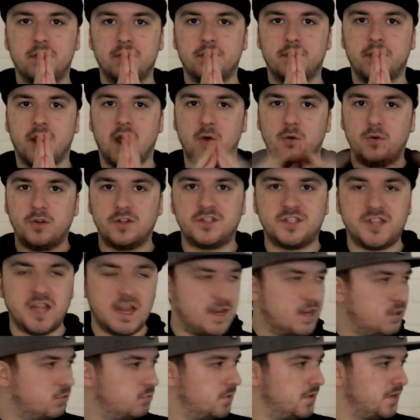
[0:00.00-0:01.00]
Now we're
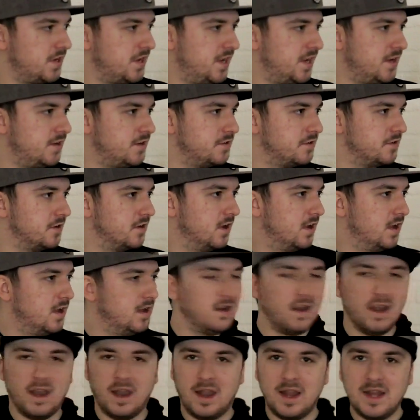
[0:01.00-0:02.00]
standing right here.
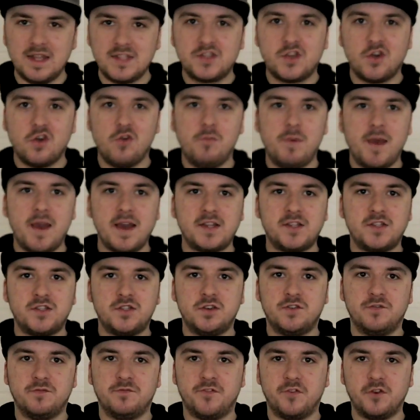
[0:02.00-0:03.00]
Let's go back to
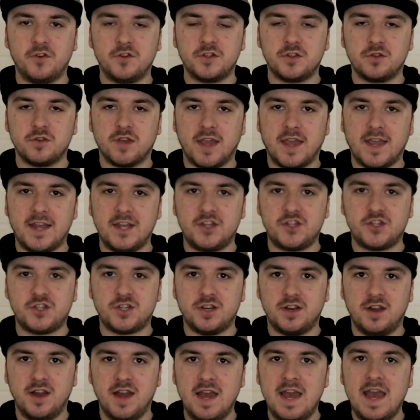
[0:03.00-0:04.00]
the first
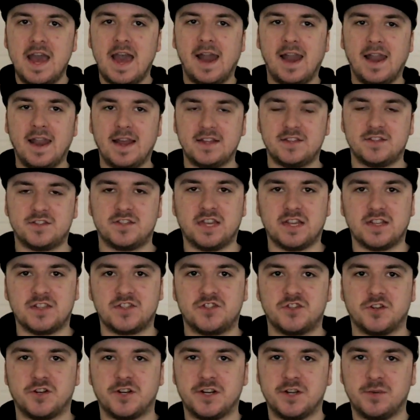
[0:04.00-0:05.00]
location and let's get
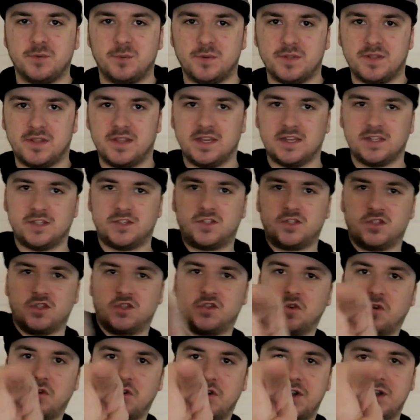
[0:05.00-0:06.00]
started with this
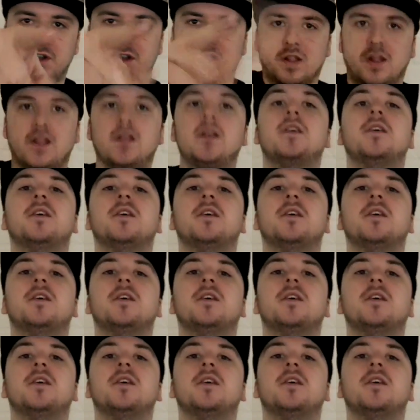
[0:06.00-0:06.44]
tutorial.